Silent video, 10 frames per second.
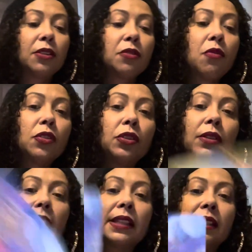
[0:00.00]
You also
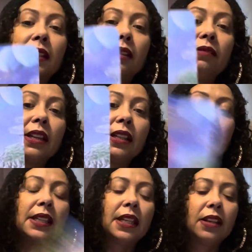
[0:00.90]
got the
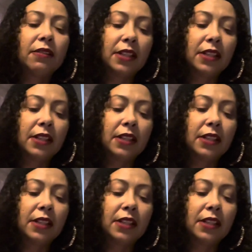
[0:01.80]
Syrians here,